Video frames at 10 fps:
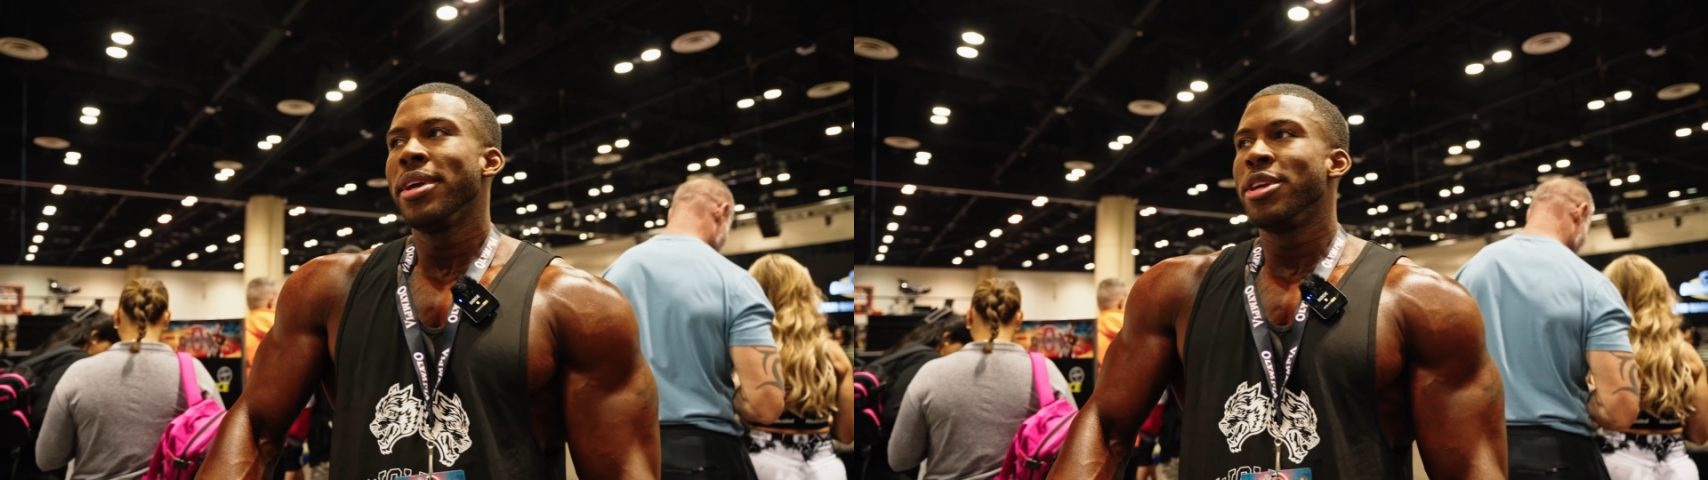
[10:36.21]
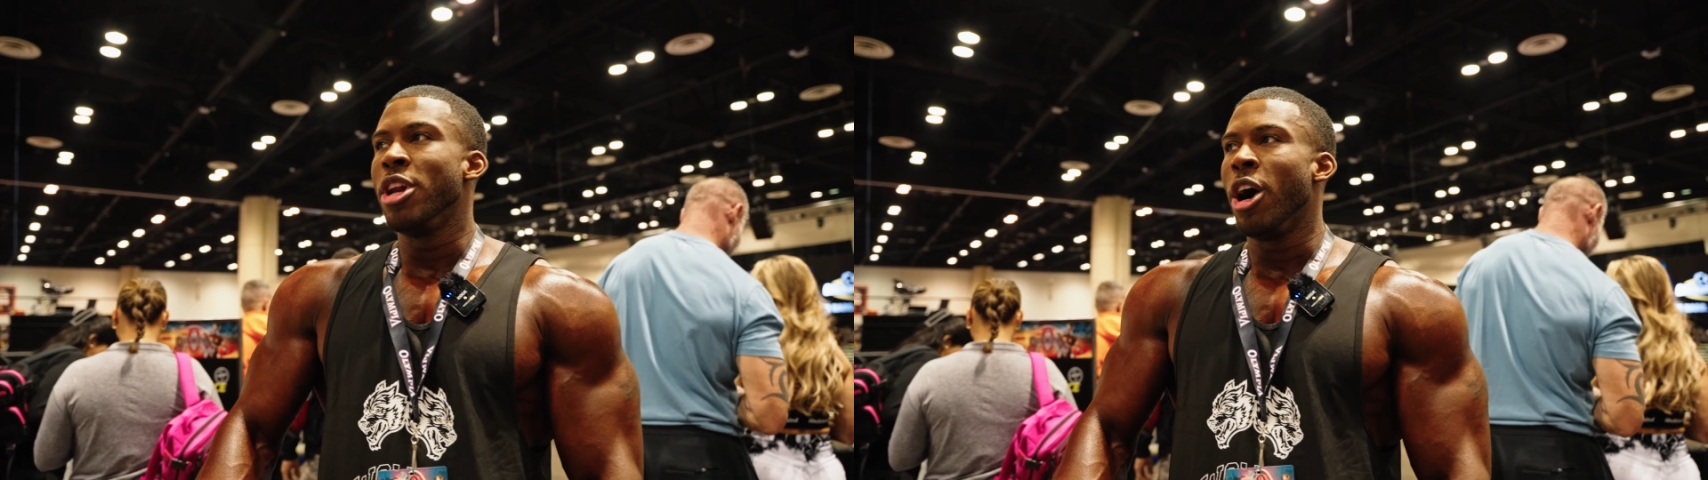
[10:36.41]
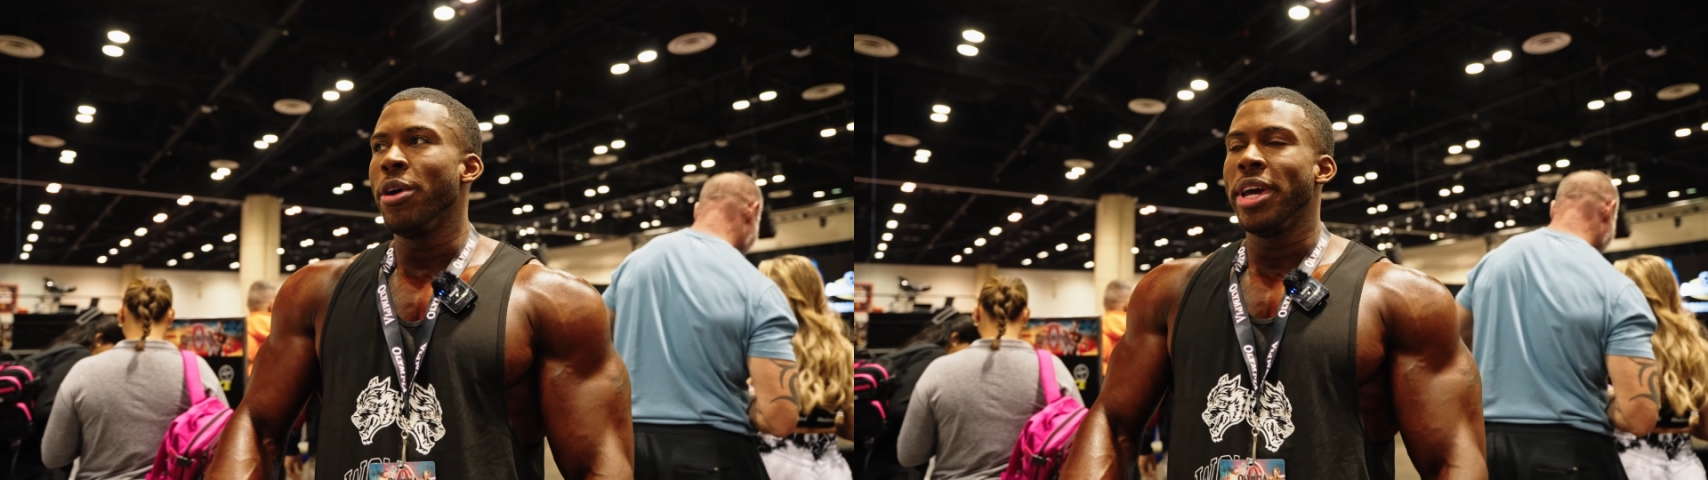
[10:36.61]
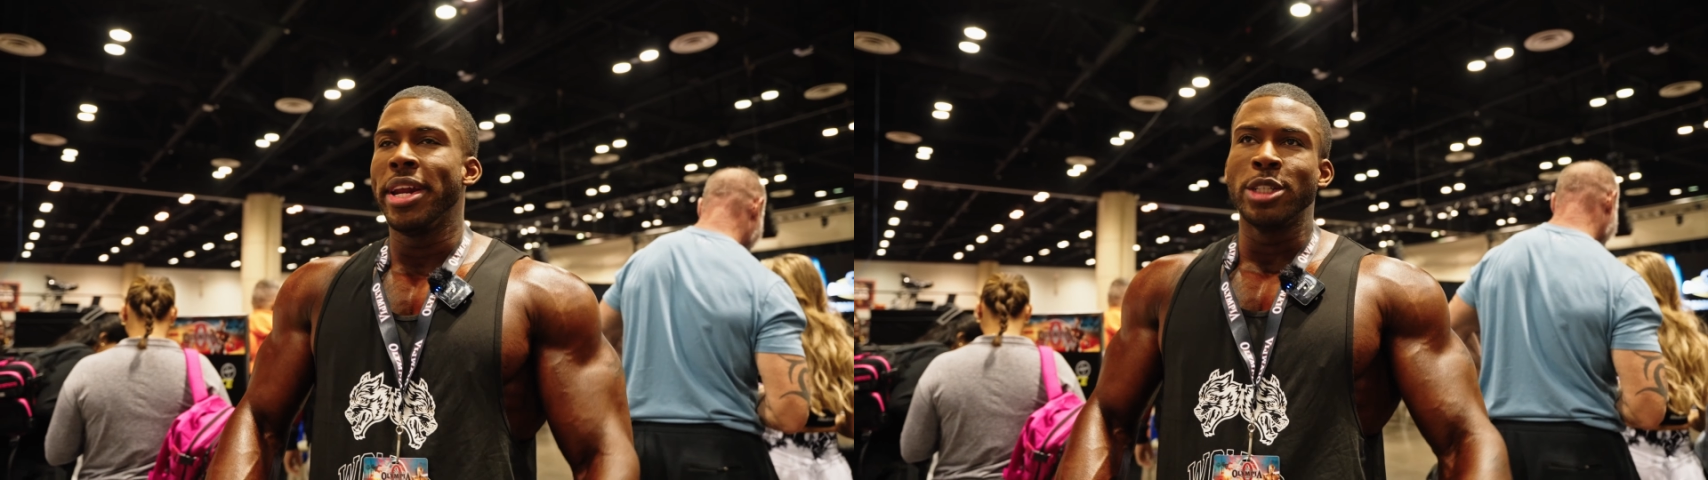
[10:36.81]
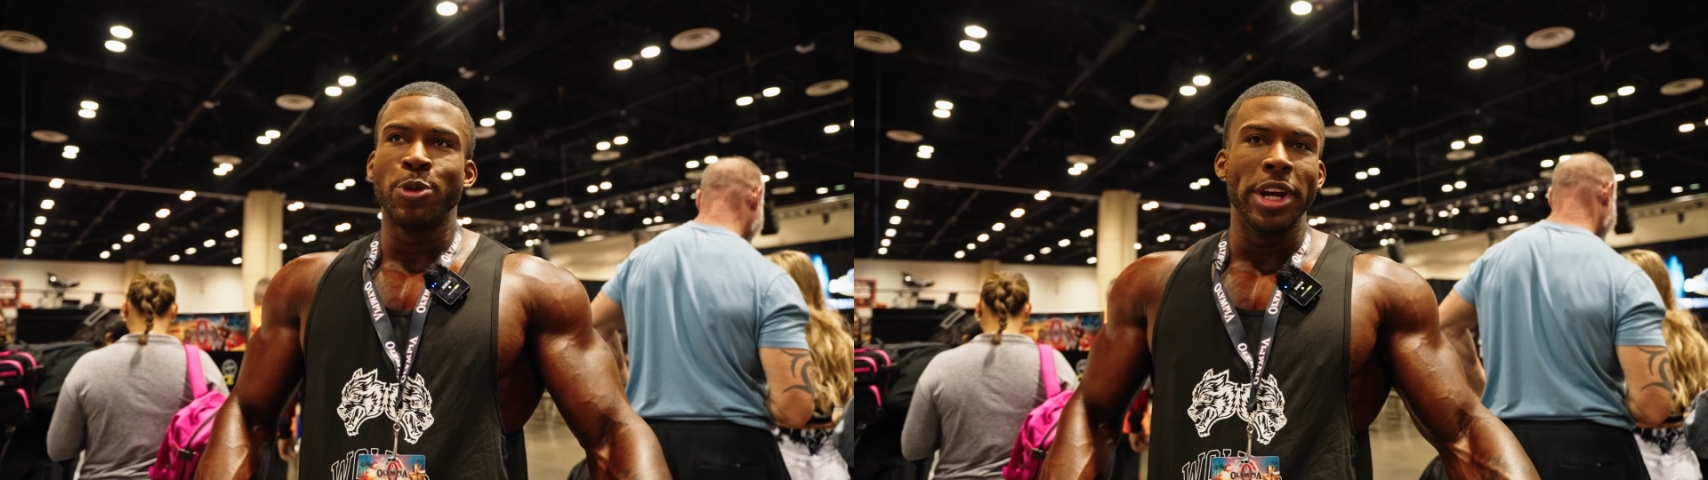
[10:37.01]
You know, it
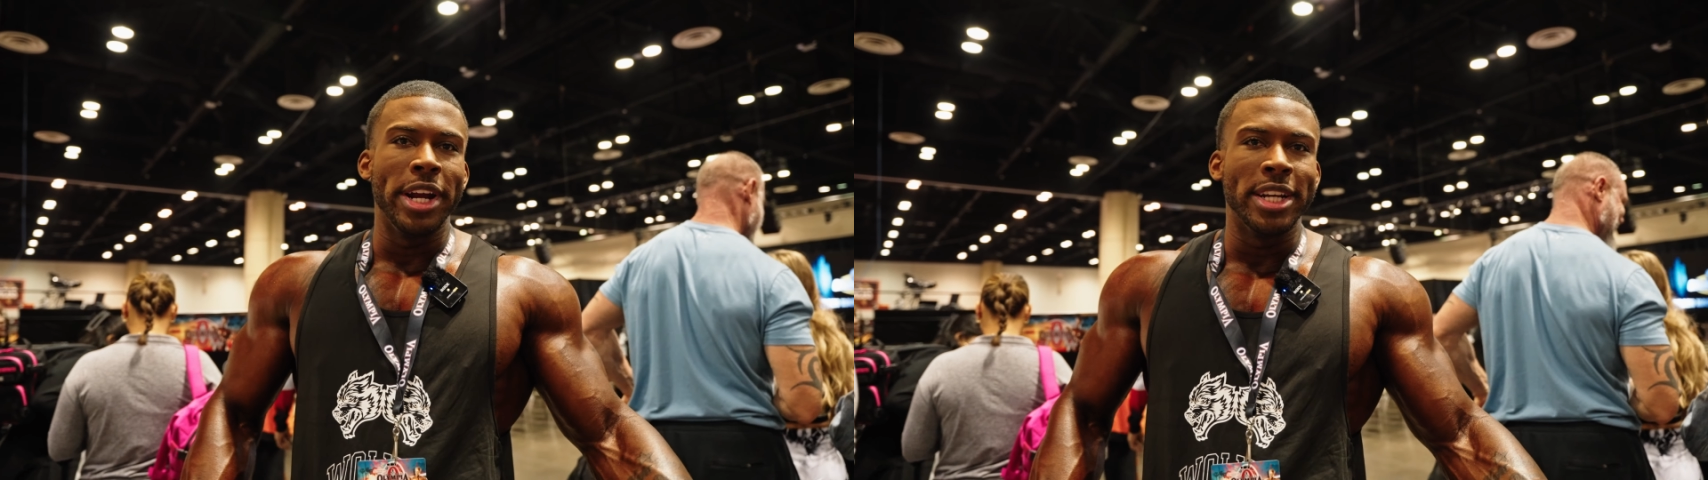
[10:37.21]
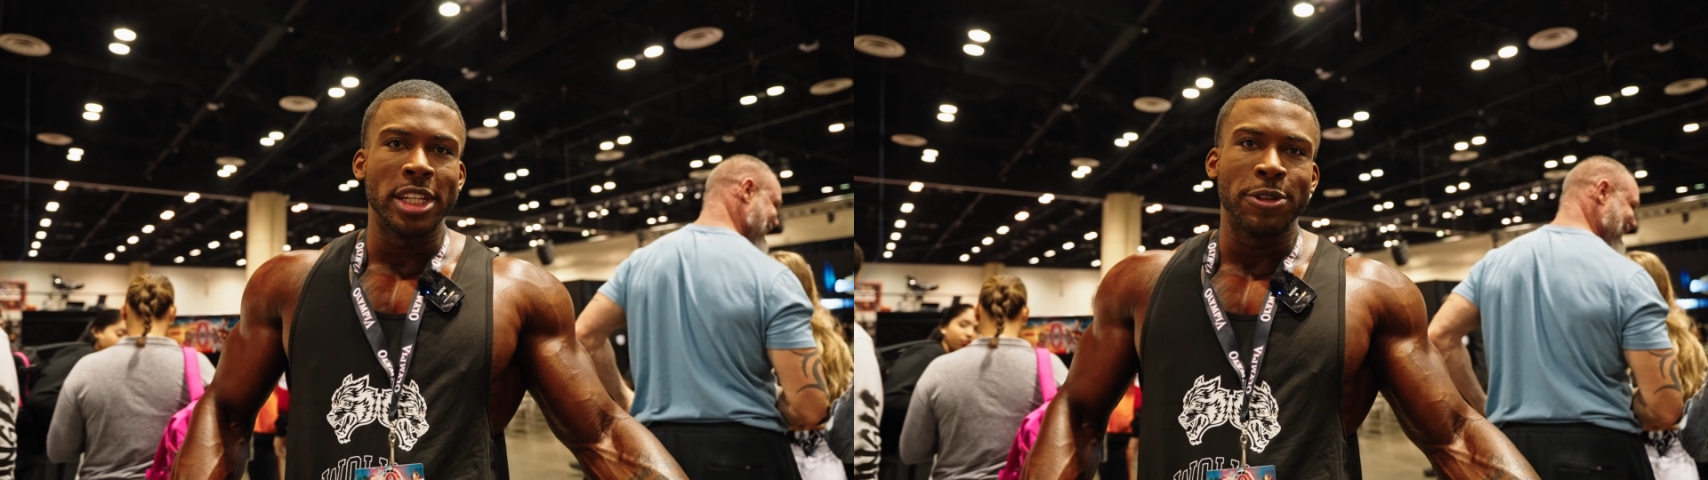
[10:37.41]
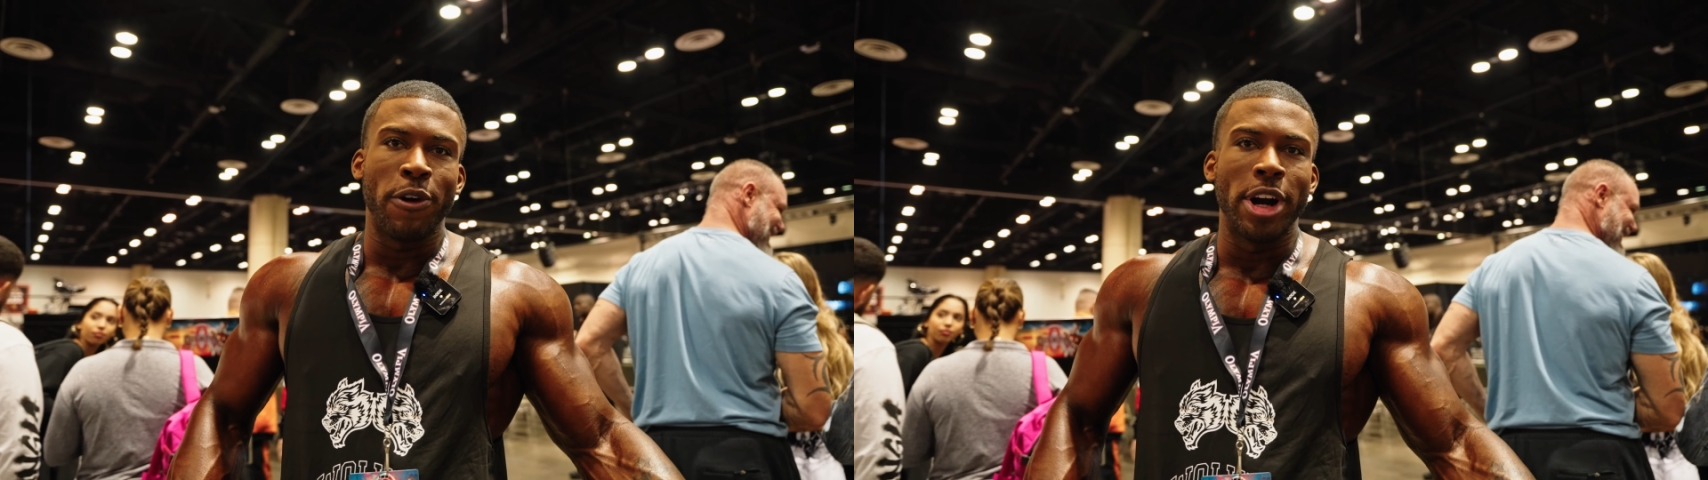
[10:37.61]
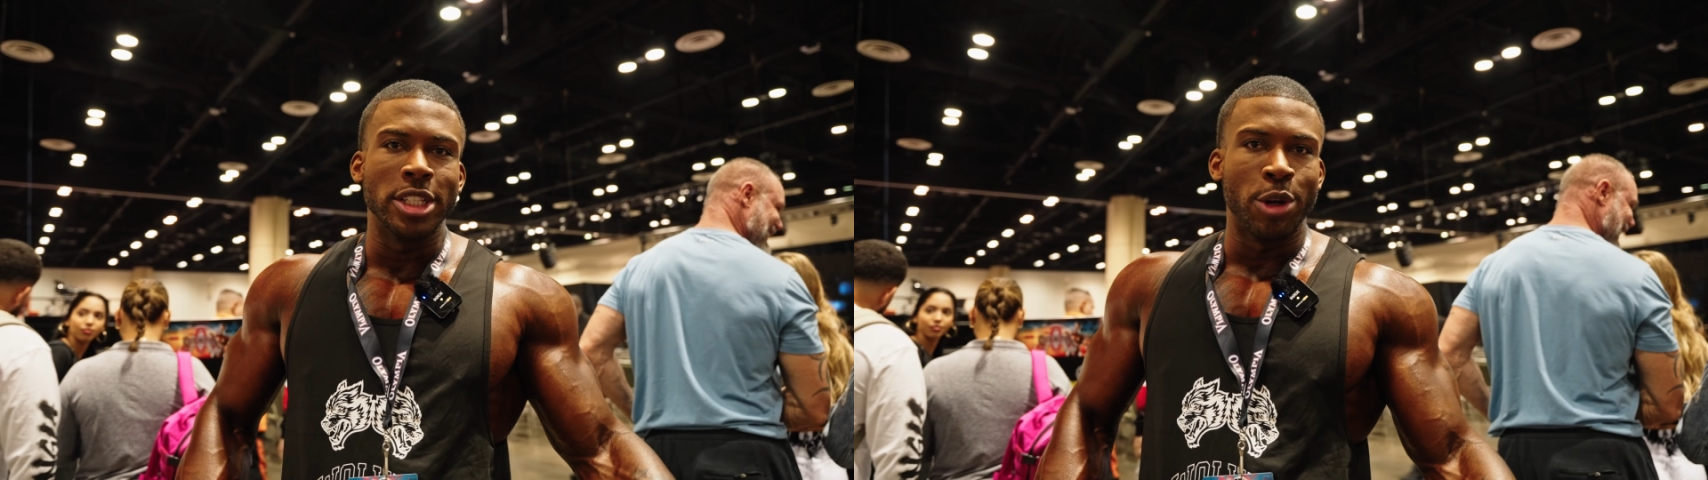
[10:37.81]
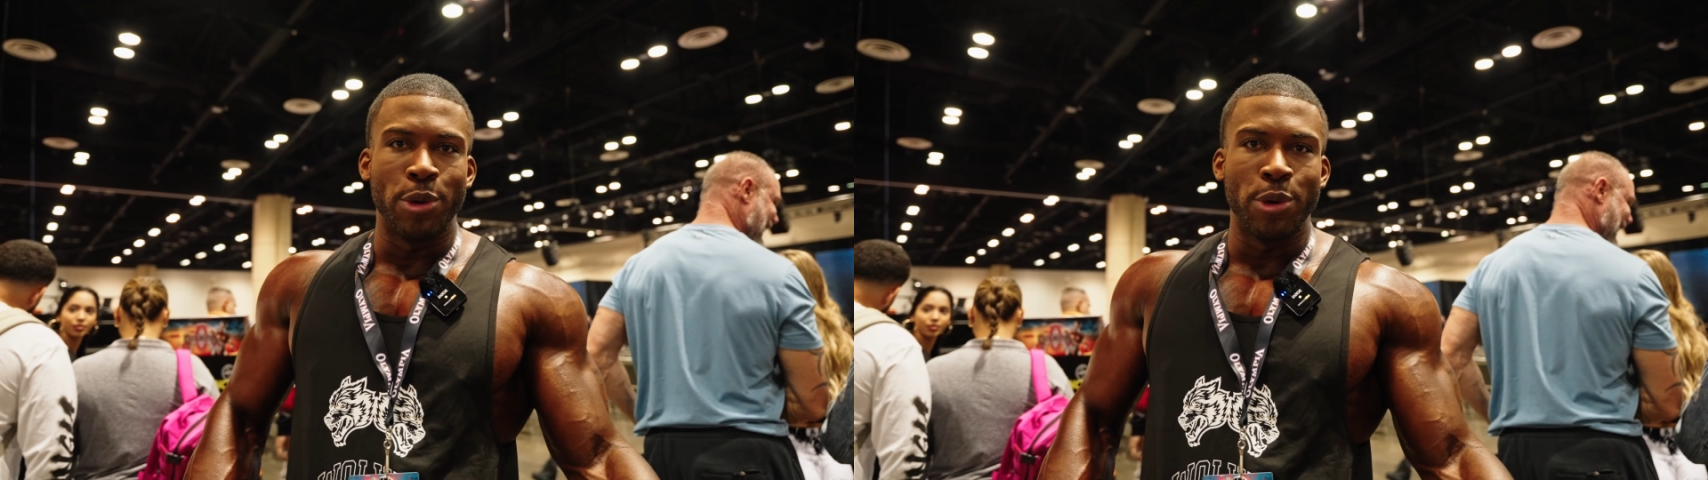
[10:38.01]
is what it is as far as the